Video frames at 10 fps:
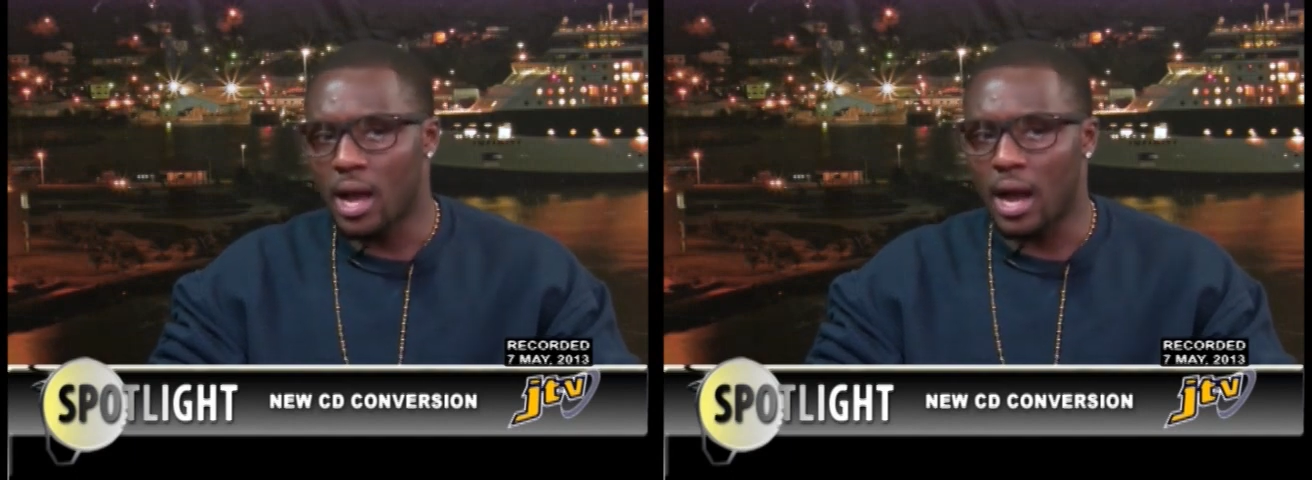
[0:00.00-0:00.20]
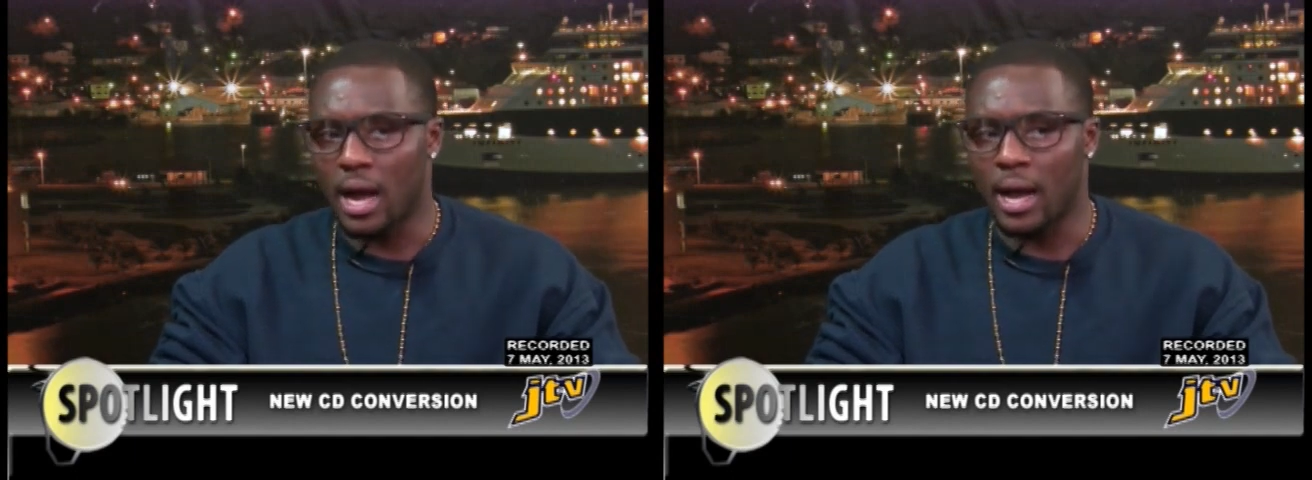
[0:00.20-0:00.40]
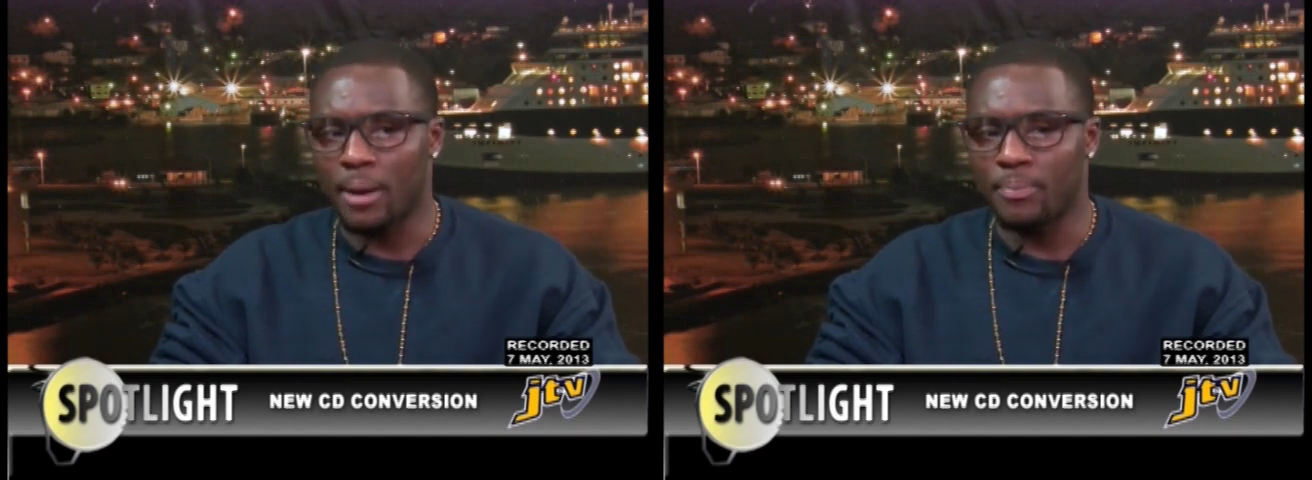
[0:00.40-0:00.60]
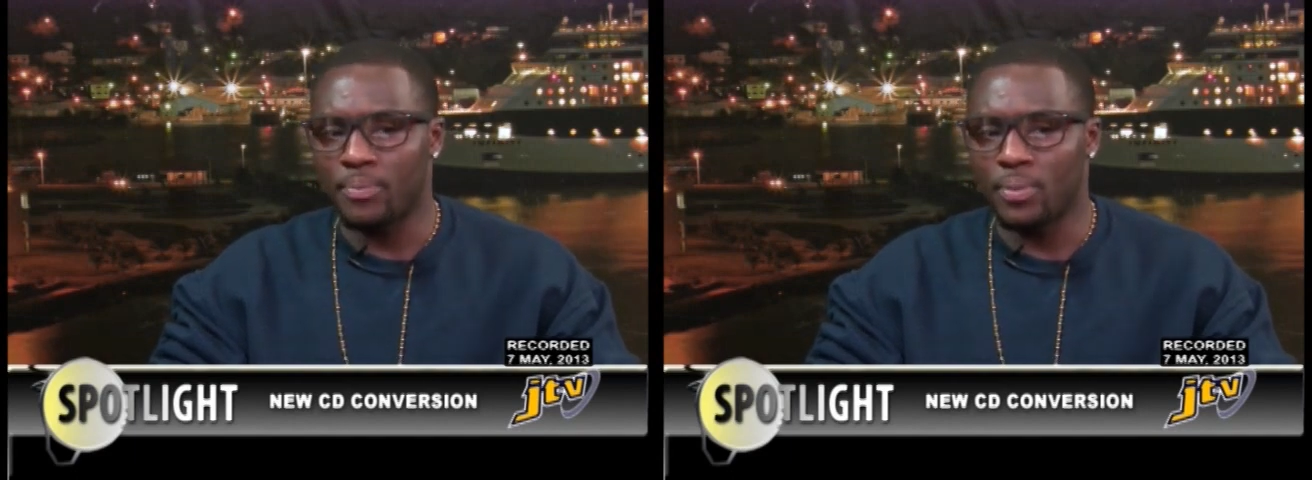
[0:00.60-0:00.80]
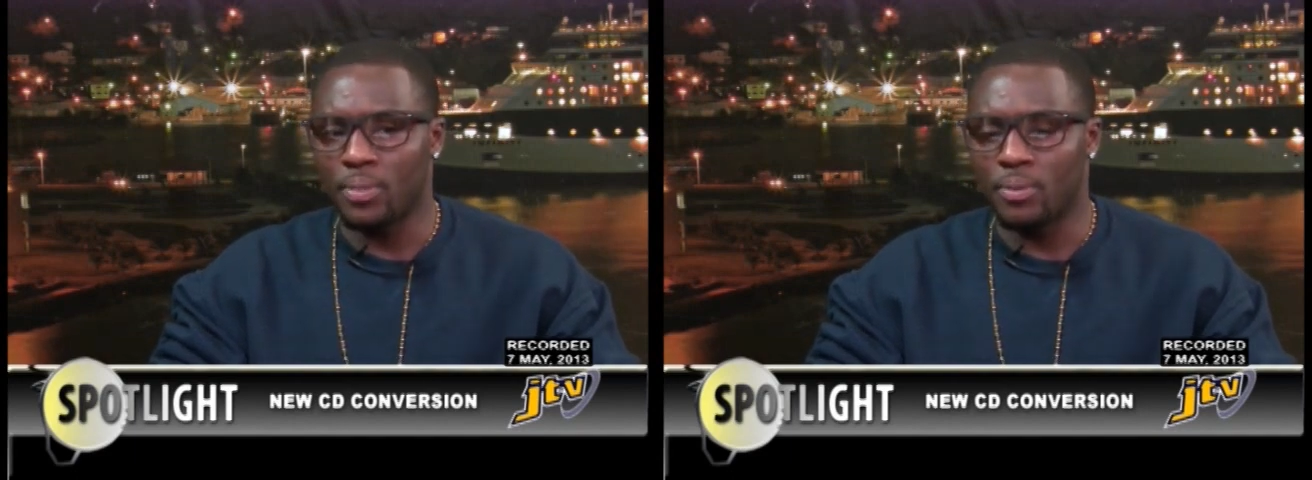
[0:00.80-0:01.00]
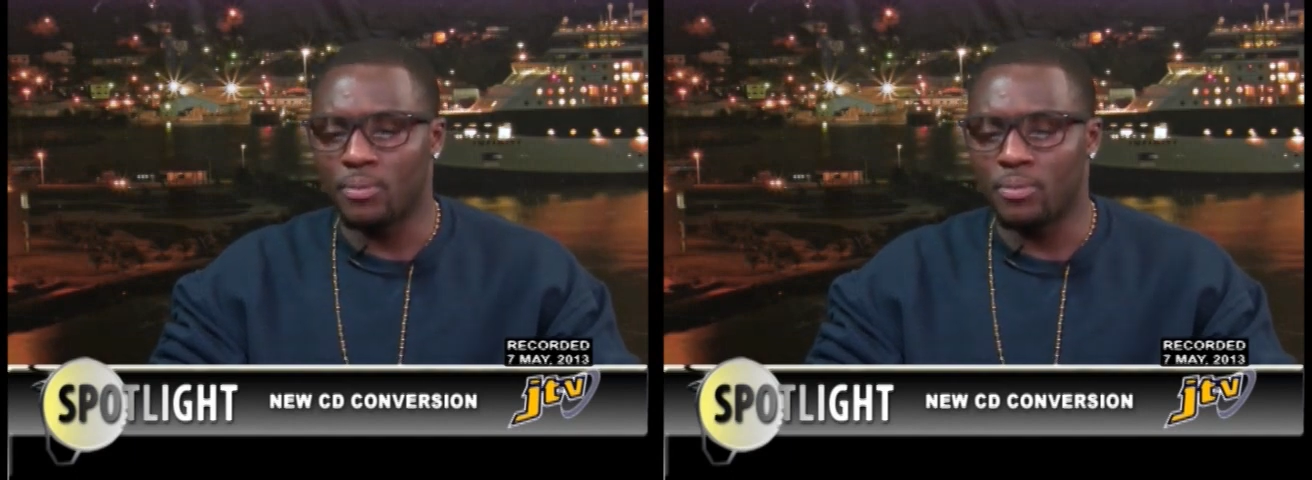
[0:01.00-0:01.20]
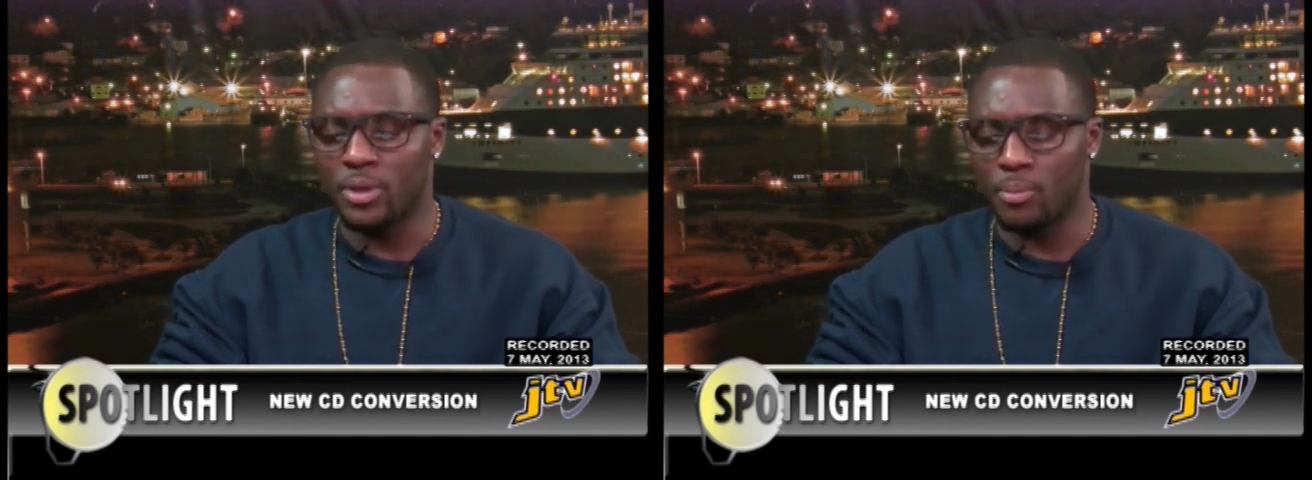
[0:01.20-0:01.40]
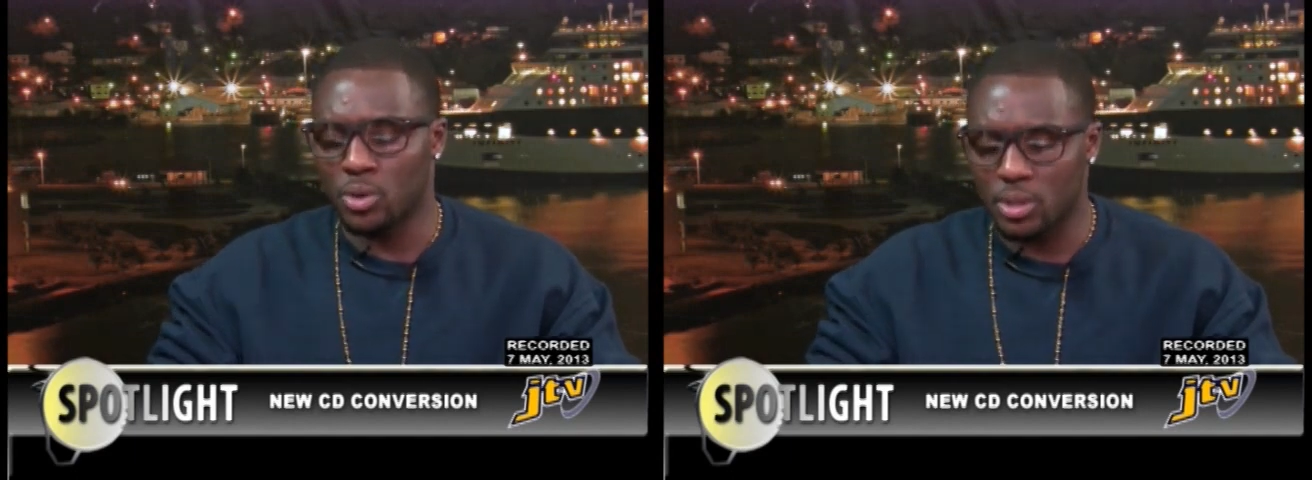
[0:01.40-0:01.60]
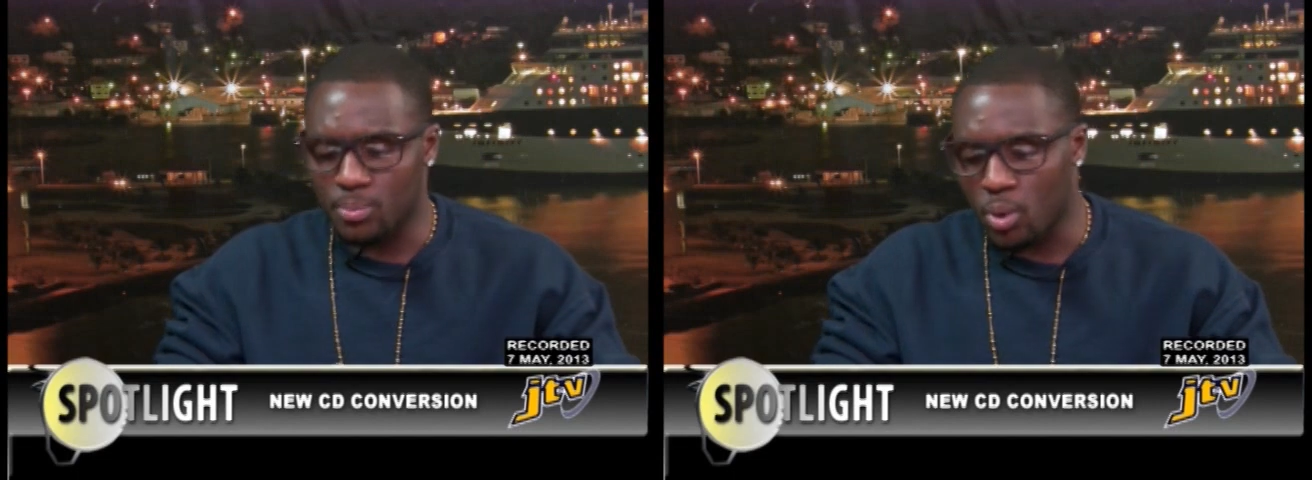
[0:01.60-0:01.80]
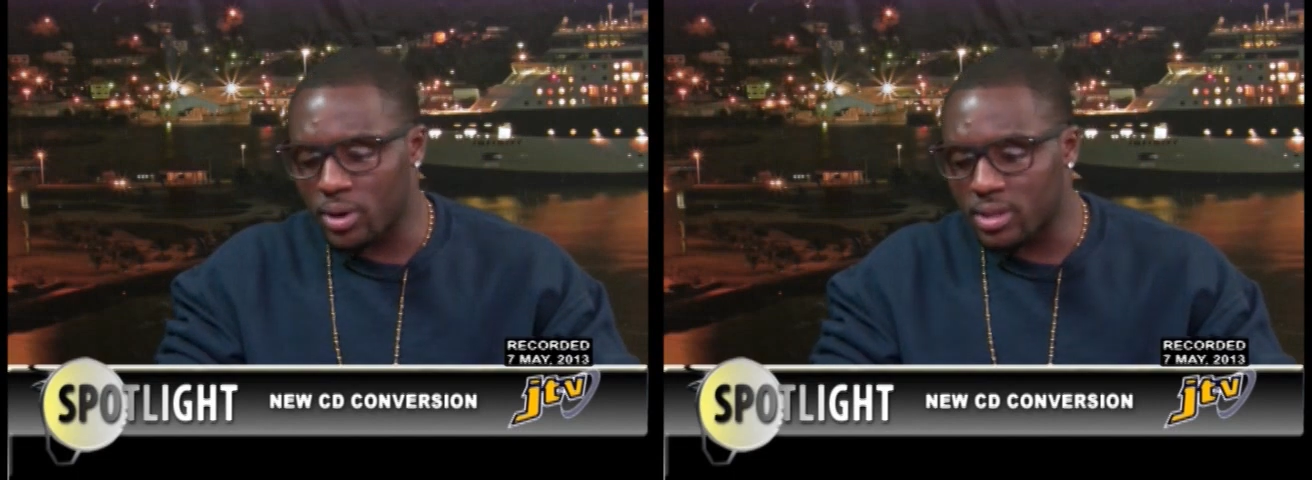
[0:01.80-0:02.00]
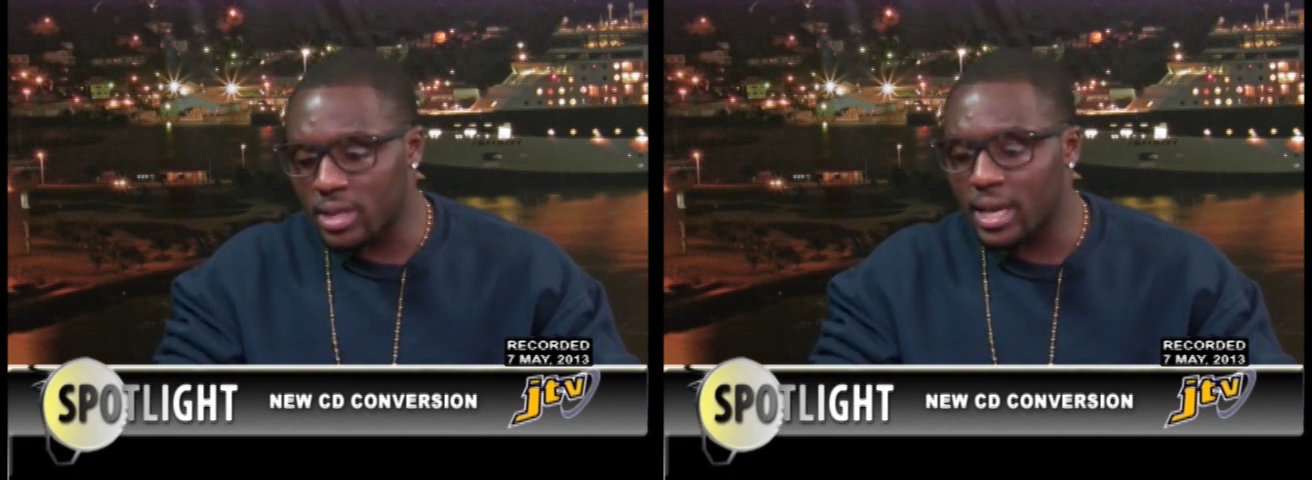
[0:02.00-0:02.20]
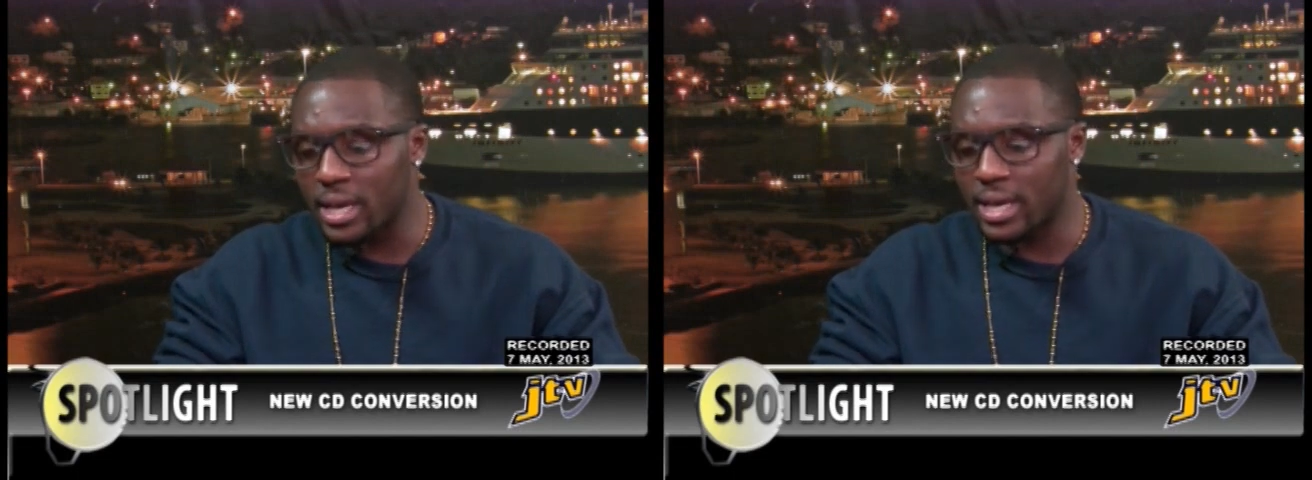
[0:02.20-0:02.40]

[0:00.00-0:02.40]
Uh, the most important thing